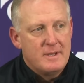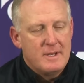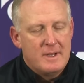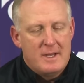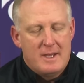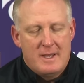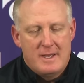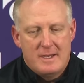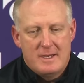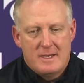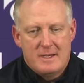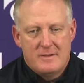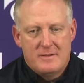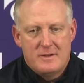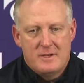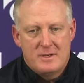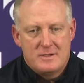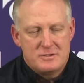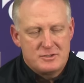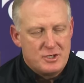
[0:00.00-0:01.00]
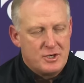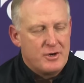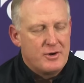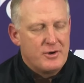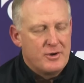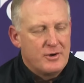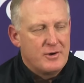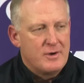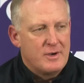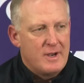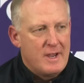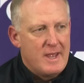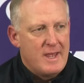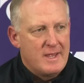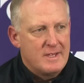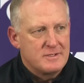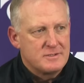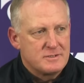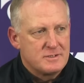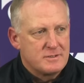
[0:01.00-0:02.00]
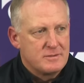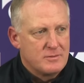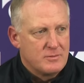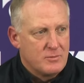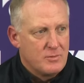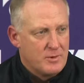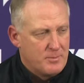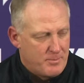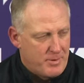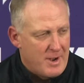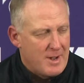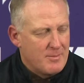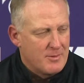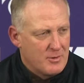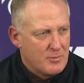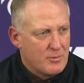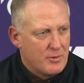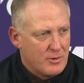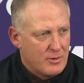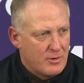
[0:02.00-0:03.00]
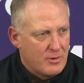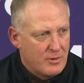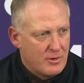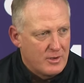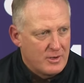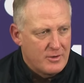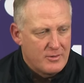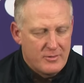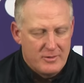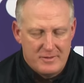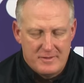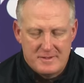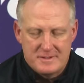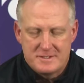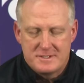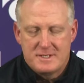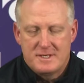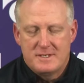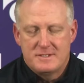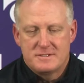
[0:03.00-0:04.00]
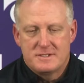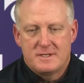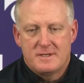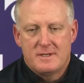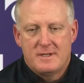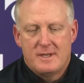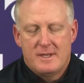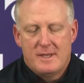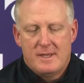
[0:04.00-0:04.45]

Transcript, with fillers: uh, in the interior as we probably were earlier in the season,